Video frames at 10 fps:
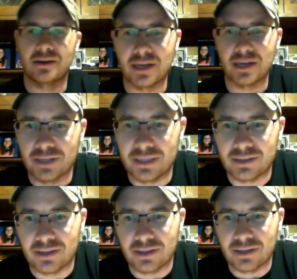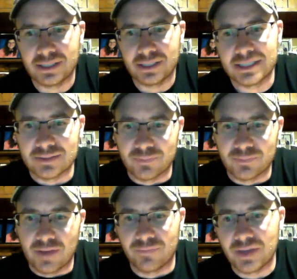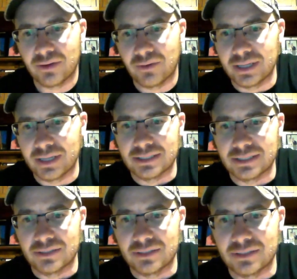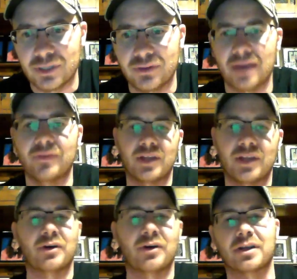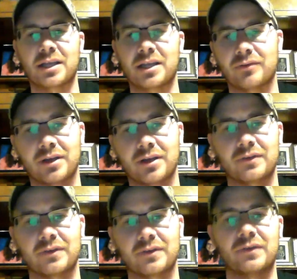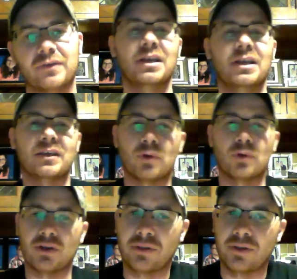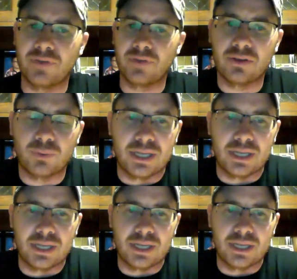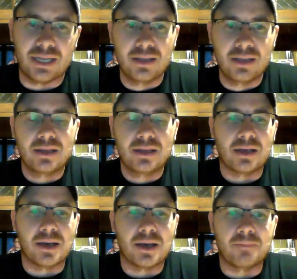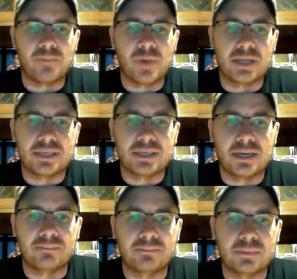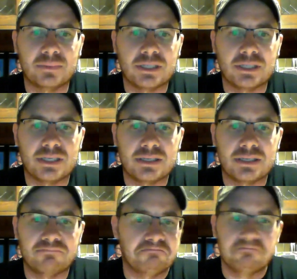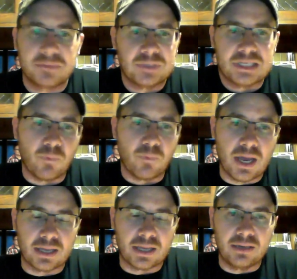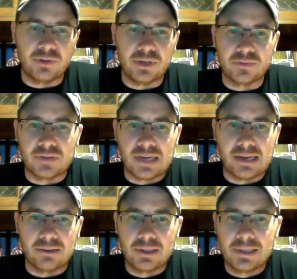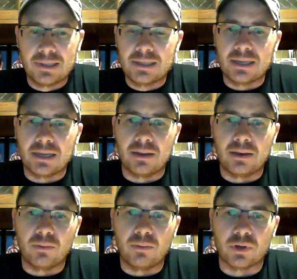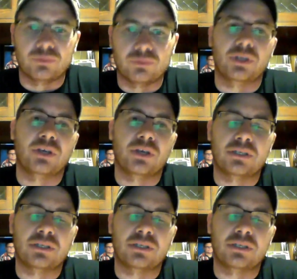Gunnar Lindahl, he says we have a video on that. So we do have a video on cleaning reels. It's one of the earlier videos we did, but it's the same way I clean reels now, and it works really good.